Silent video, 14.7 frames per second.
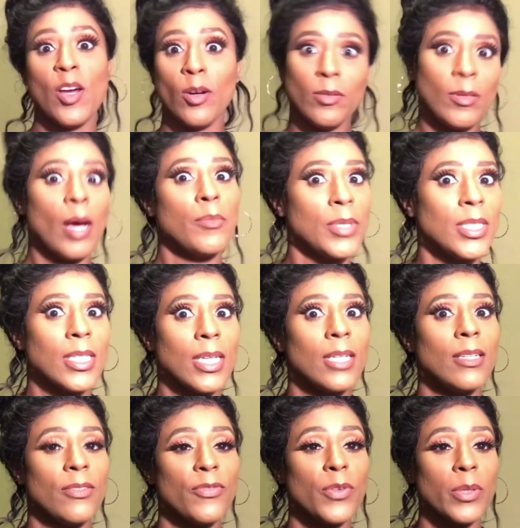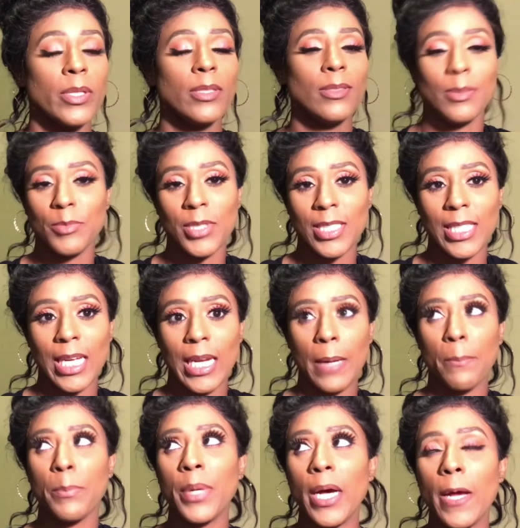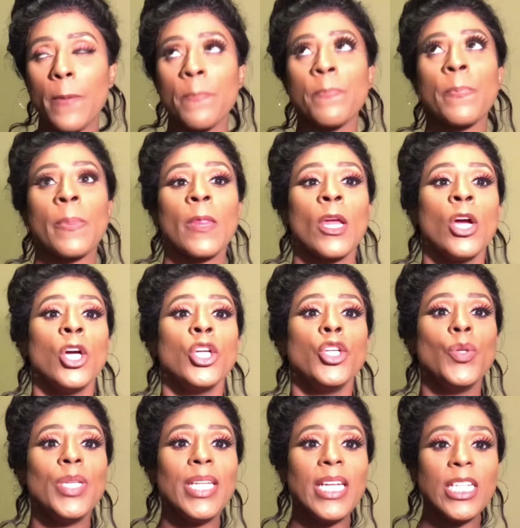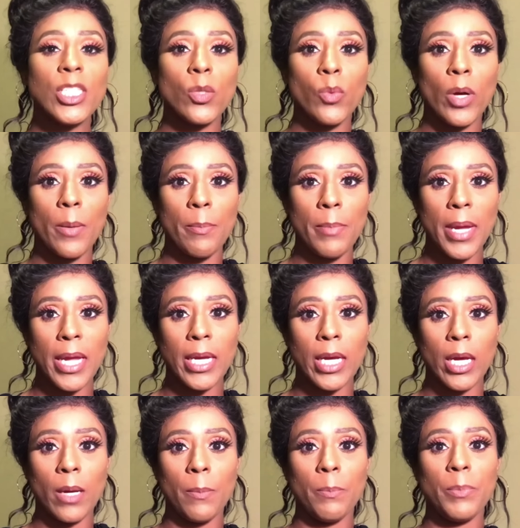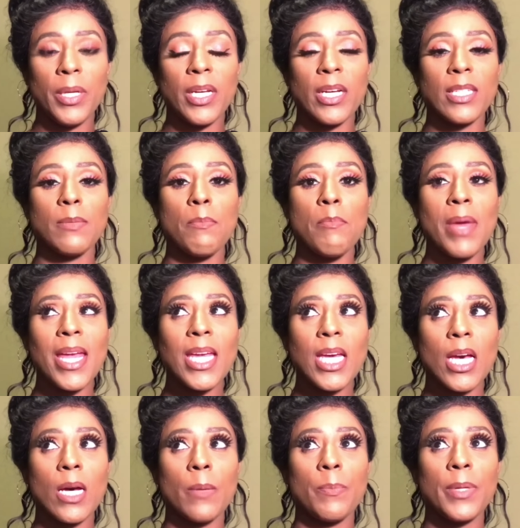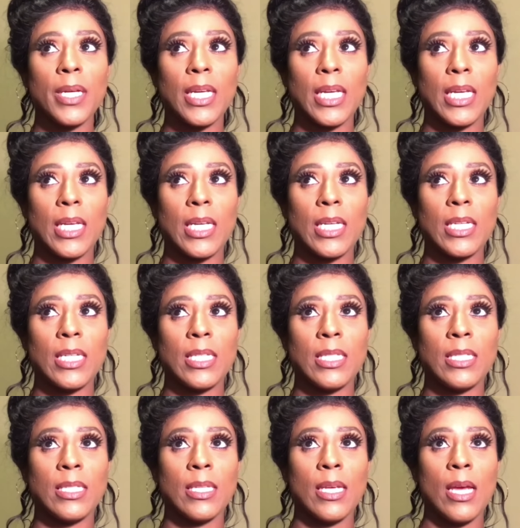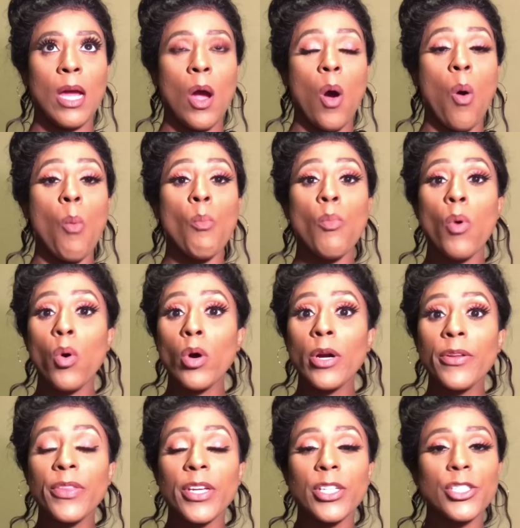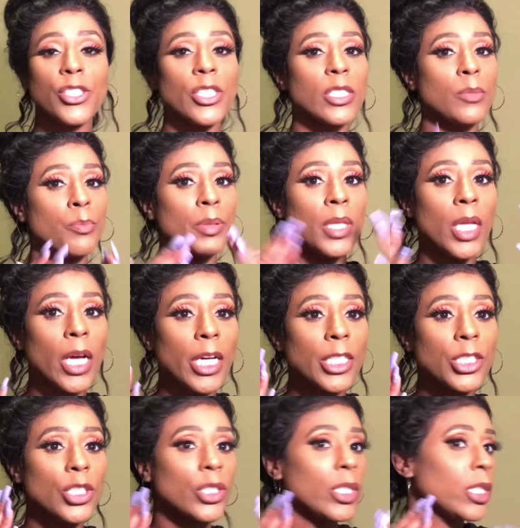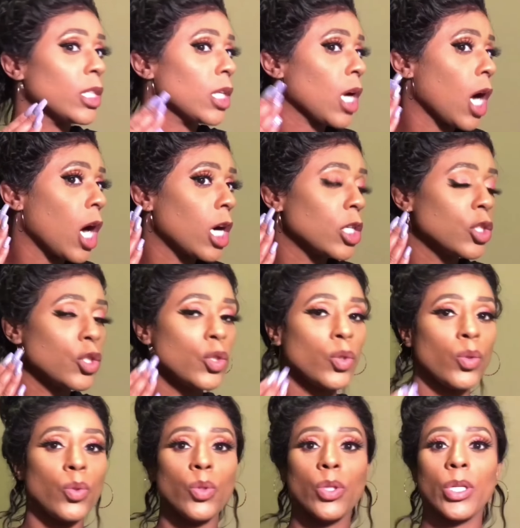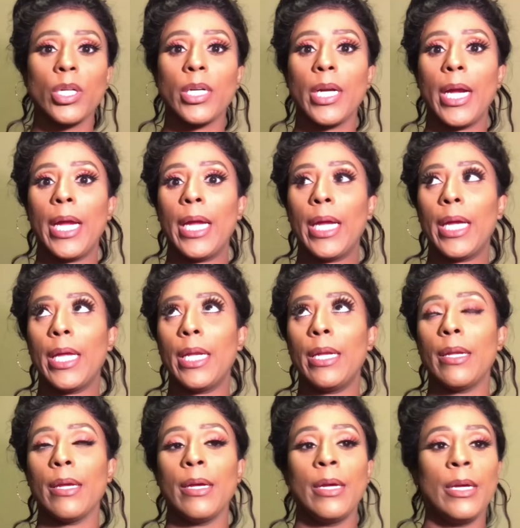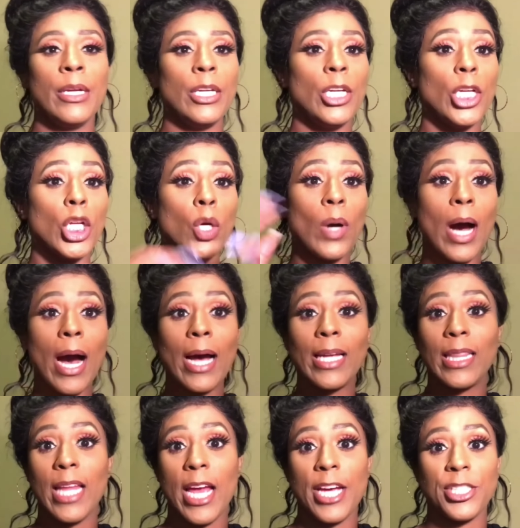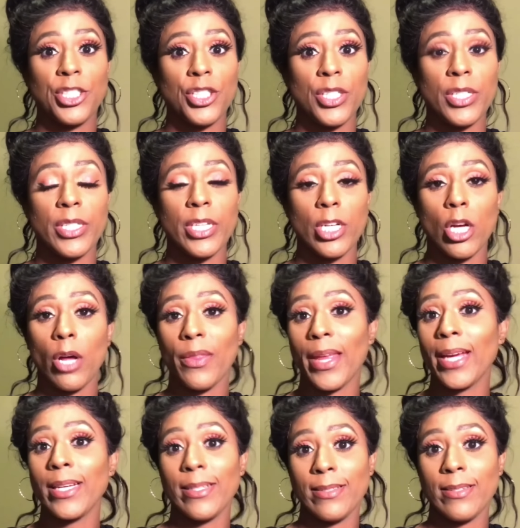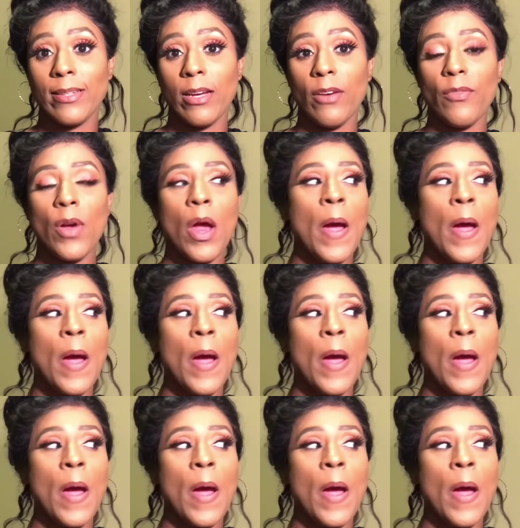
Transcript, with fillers: no, I'm just kidding, for real. I'm just kidding. But you need to wear makeup because makeup is more than just blush and contour and, you know, eyelashes and all that good stuff.